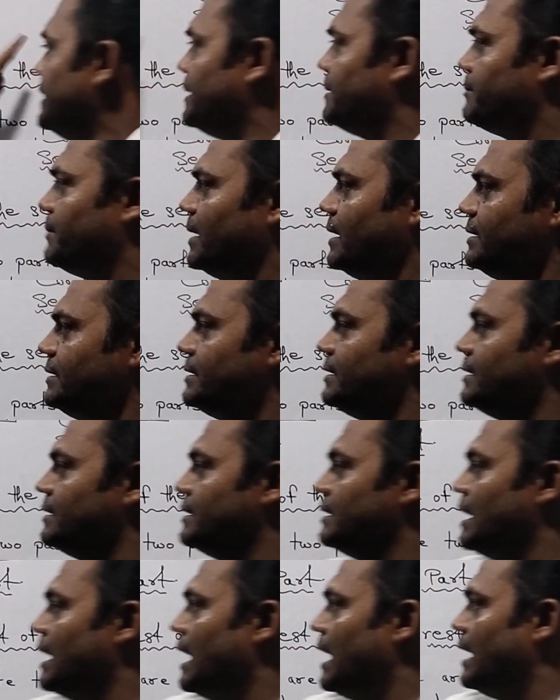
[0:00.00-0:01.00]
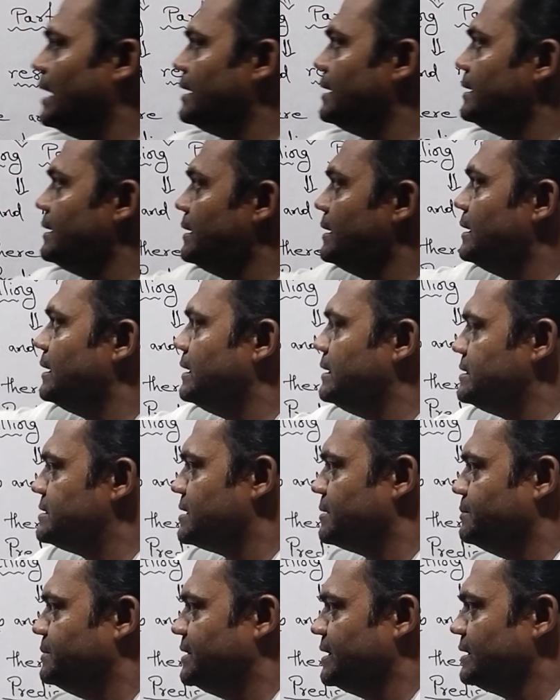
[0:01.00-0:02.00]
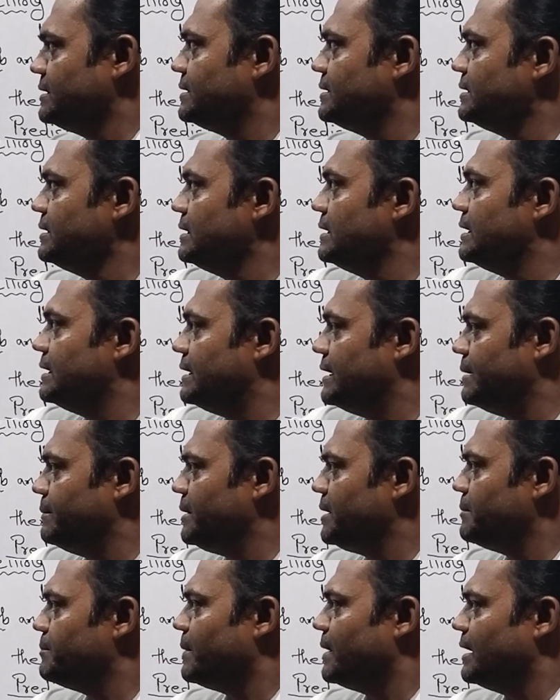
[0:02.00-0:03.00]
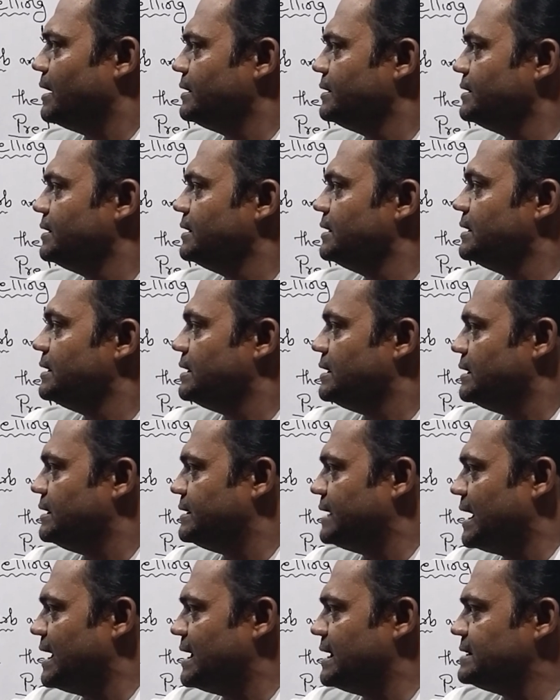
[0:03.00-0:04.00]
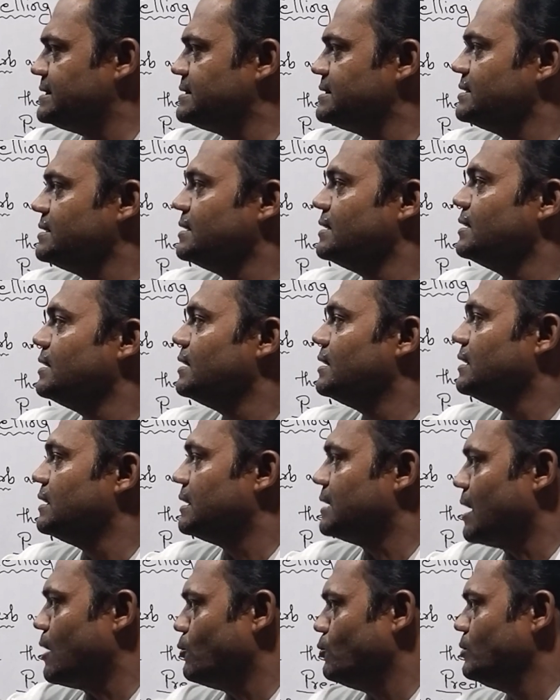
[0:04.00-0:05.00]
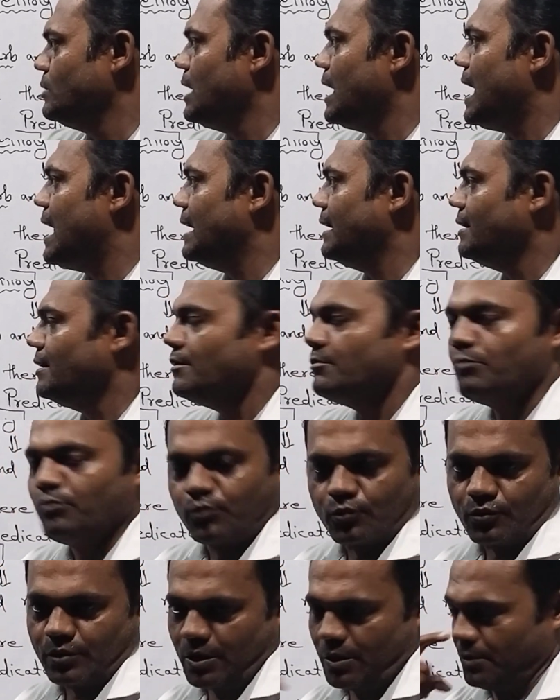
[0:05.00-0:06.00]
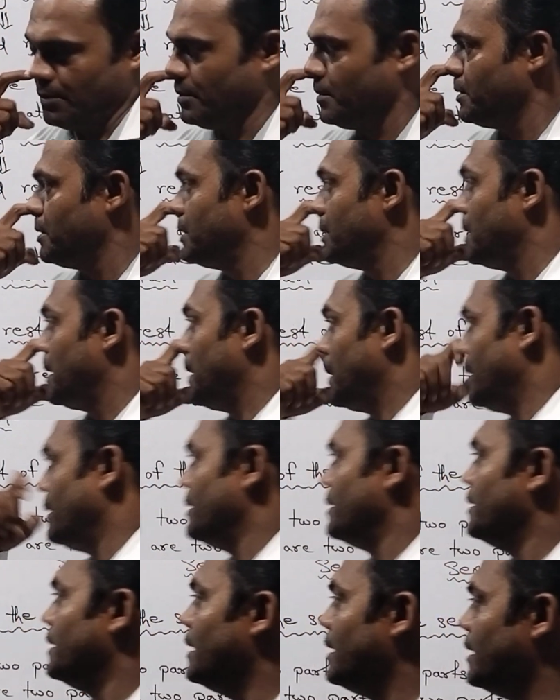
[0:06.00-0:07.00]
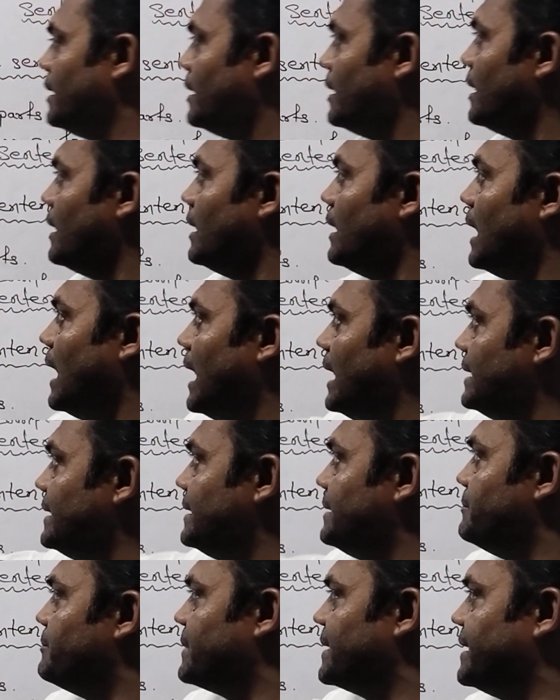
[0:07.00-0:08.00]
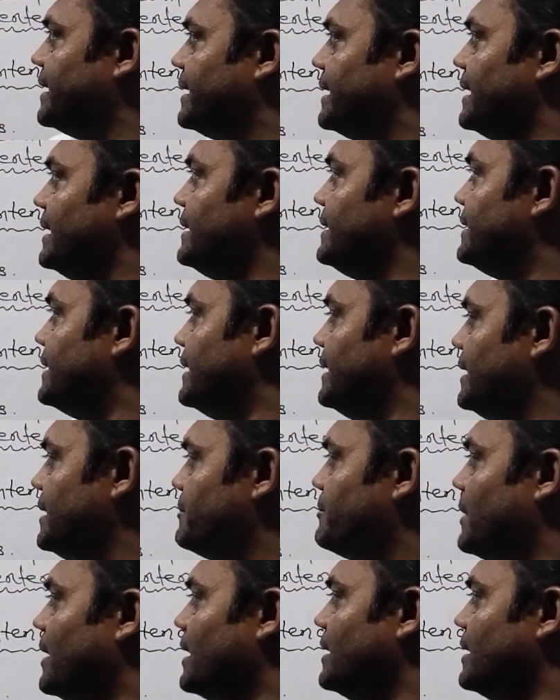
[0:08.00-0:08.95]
telling part, and in subject naming part it has noun and pronoun, and in predicate telling